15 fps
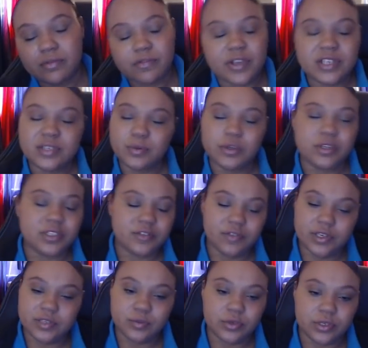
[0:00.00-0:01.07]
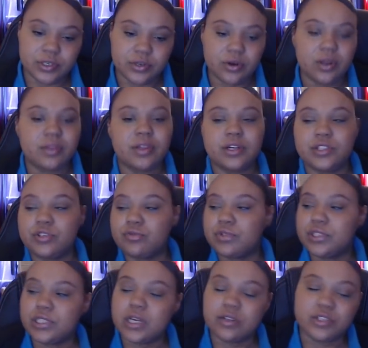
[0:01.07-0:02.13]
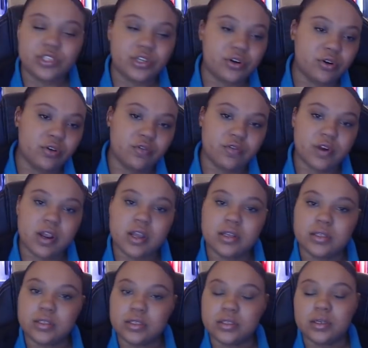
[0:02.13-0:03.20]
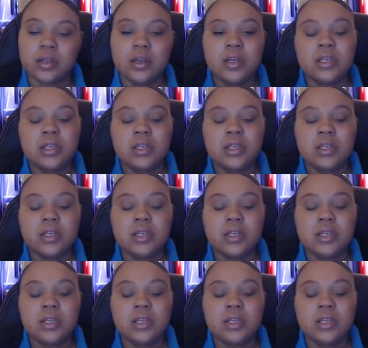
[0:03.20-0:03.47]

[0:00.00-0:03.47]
is Facebook. You're on there to reach out to your old friends and